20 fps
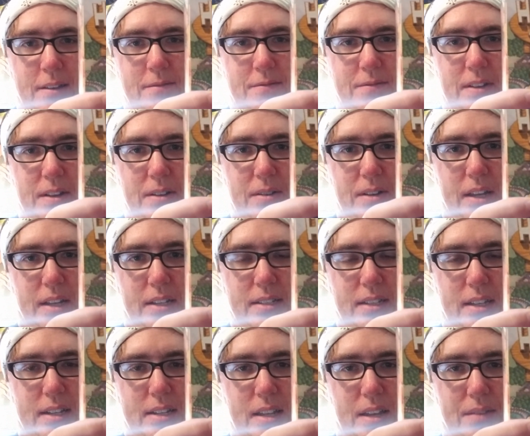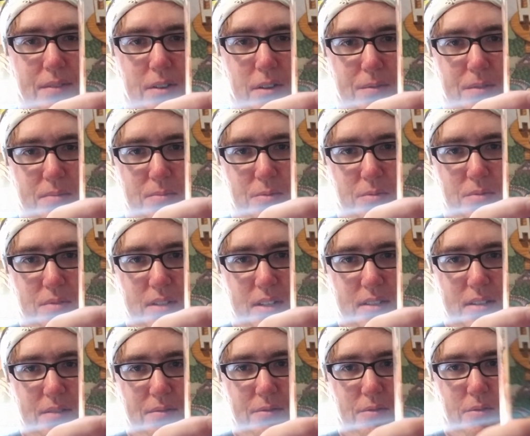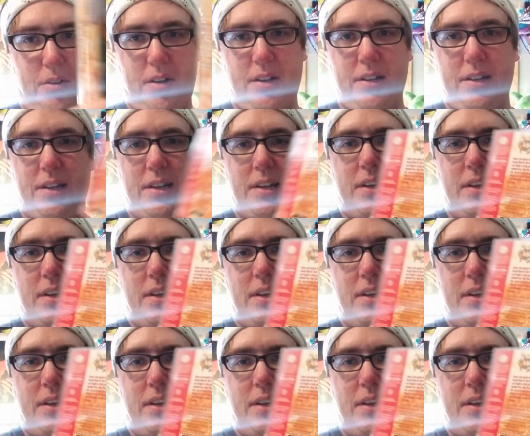Very excited to have Harvest Moon 64.